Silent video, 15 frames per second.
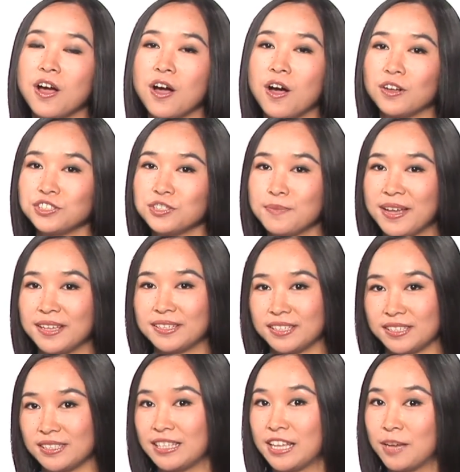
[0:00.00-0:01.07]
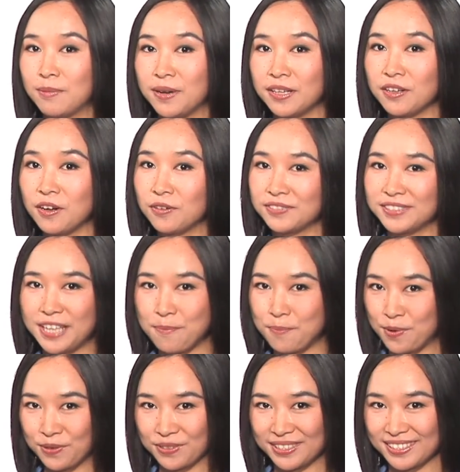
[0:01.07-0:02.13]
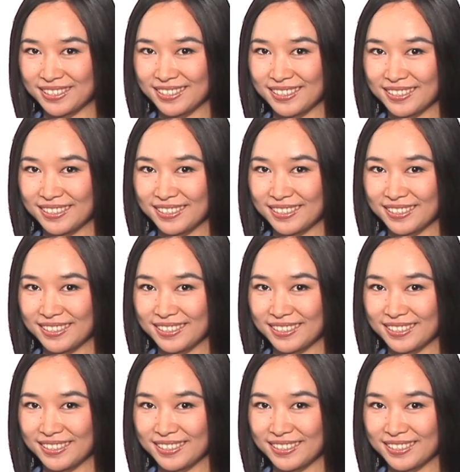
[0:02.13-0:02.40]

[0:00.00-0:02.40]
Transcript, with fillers: Automated labeling of samples.